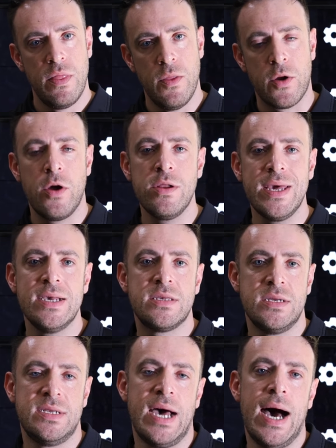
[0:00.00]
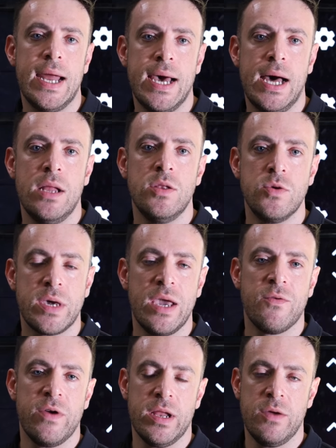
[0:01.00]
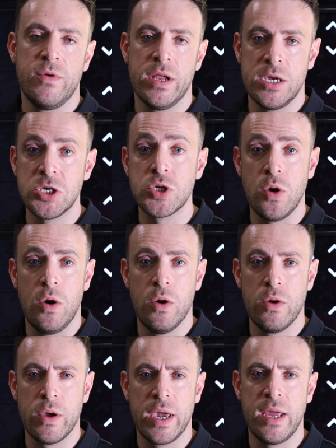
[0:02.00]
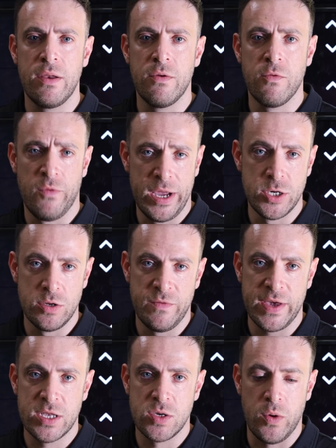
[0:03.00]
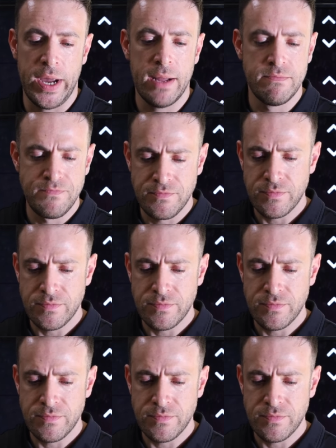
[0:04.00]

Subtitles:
not only is the data looking really, really strong in regional Victoria,